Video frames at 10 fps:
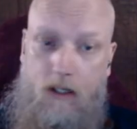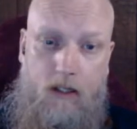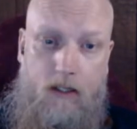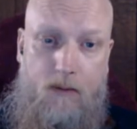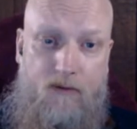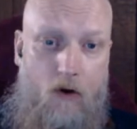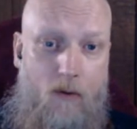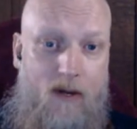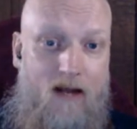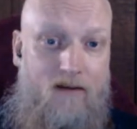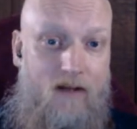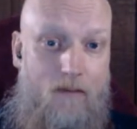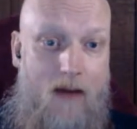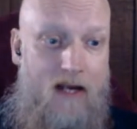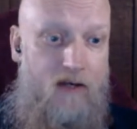Now, before we get to the
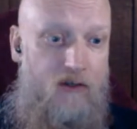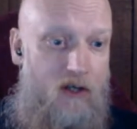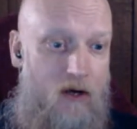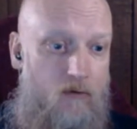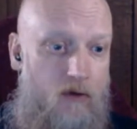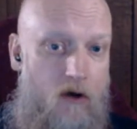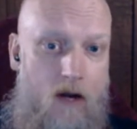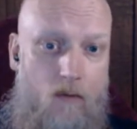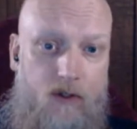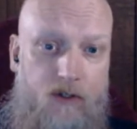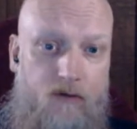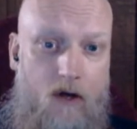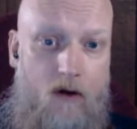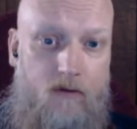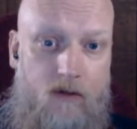main show tonight, which is
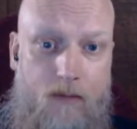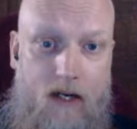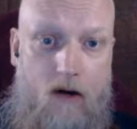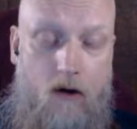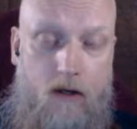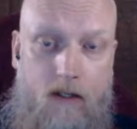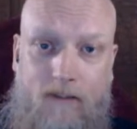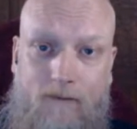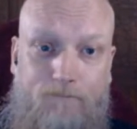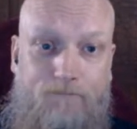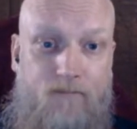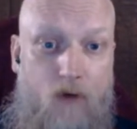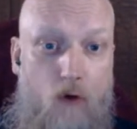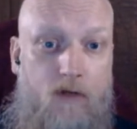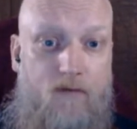going to be on
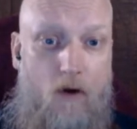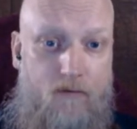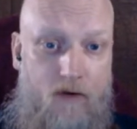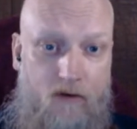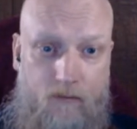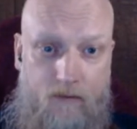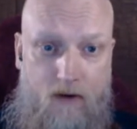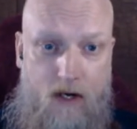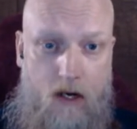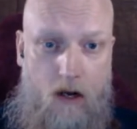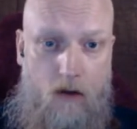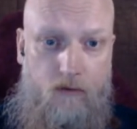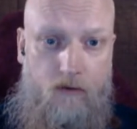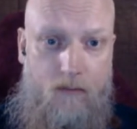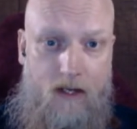votive offering, something very
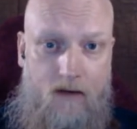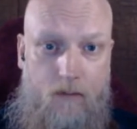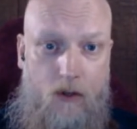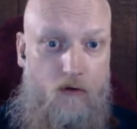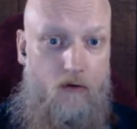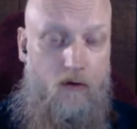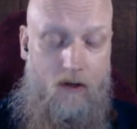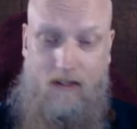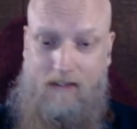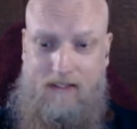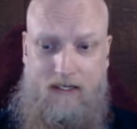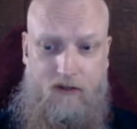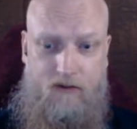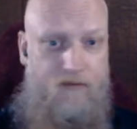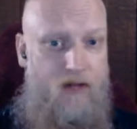close to me,
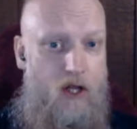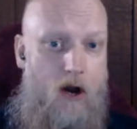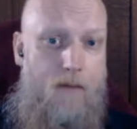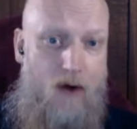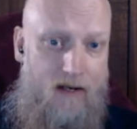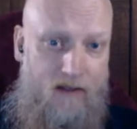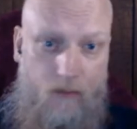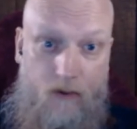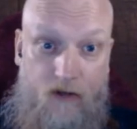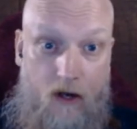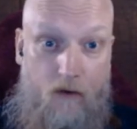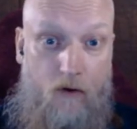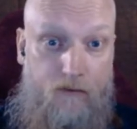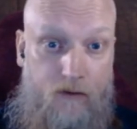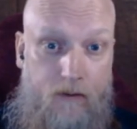something that I practice myself
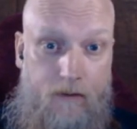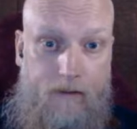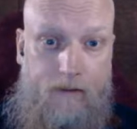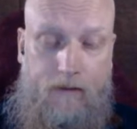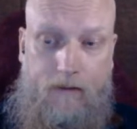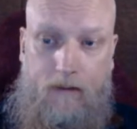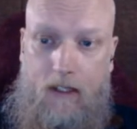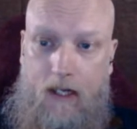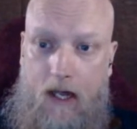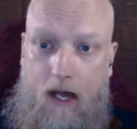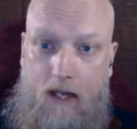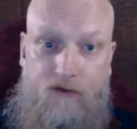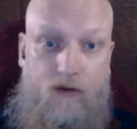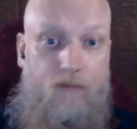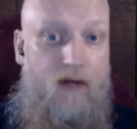often, and
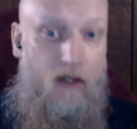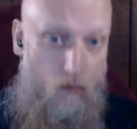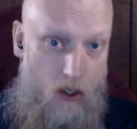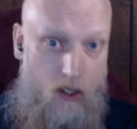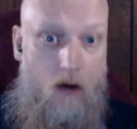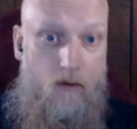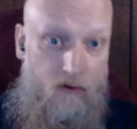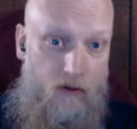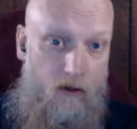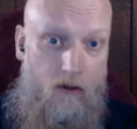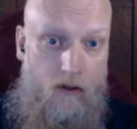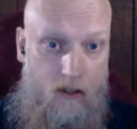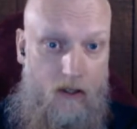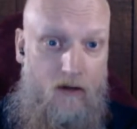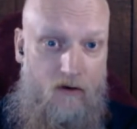something that we're going to,
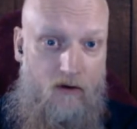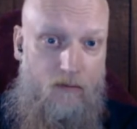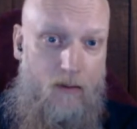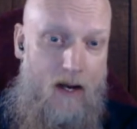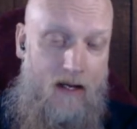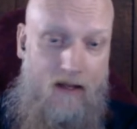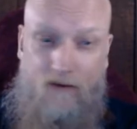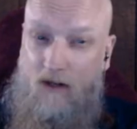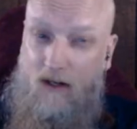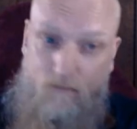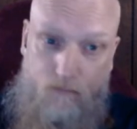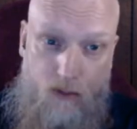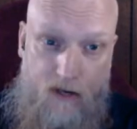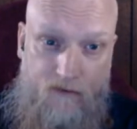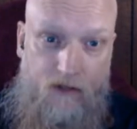as I explained in this, and I
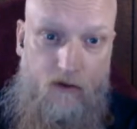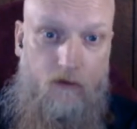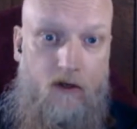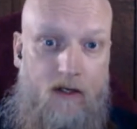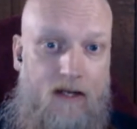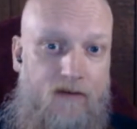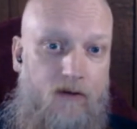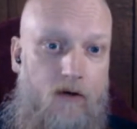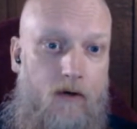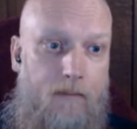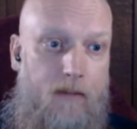briefly touched on last time,